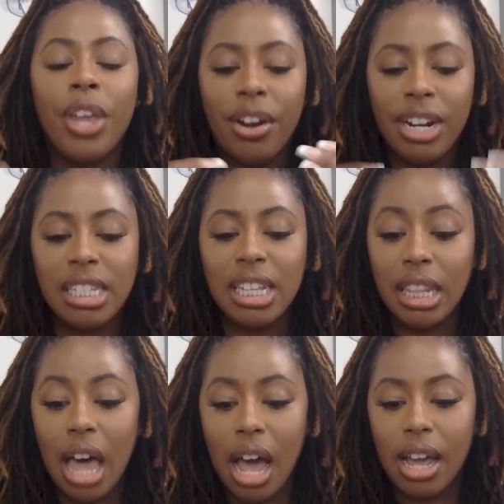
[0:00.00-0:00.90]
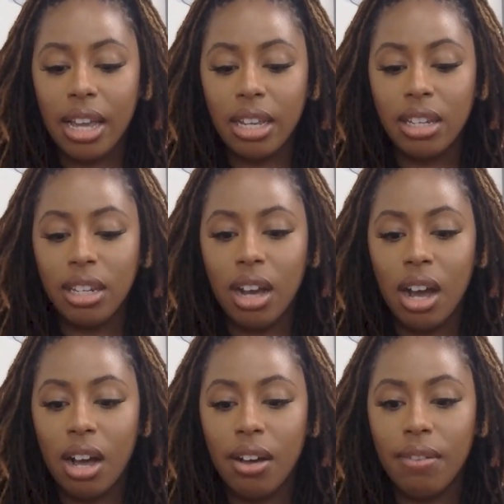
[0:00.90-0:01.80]
there is a line
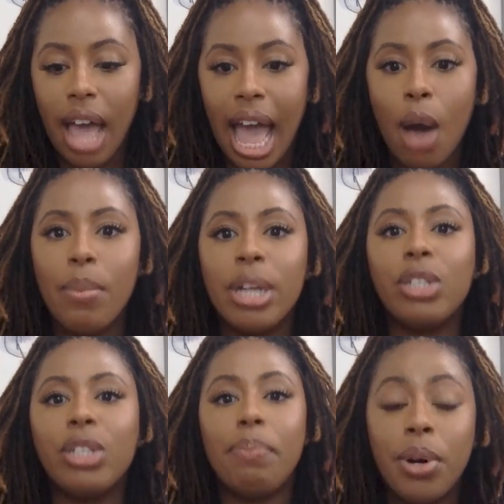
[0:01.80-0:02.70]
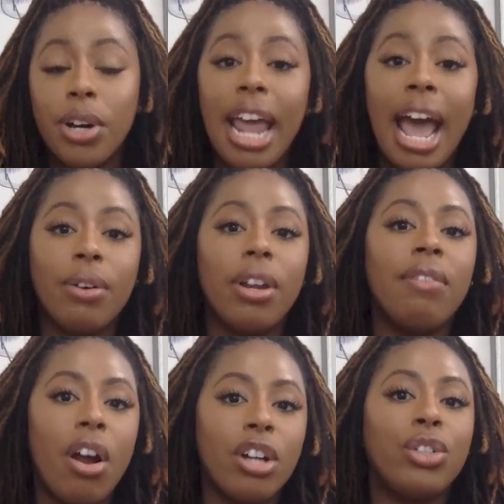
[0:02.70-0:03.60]
of how much we put out
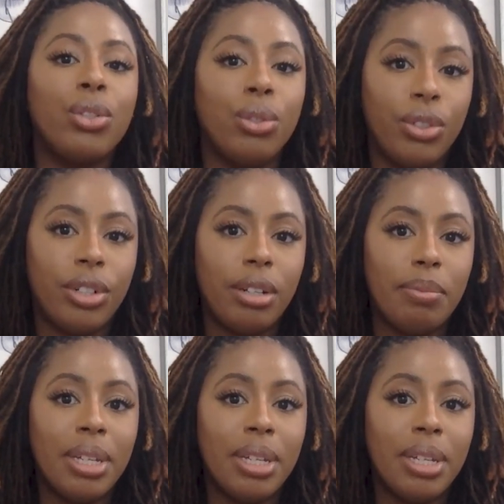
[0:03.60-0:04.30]
of our children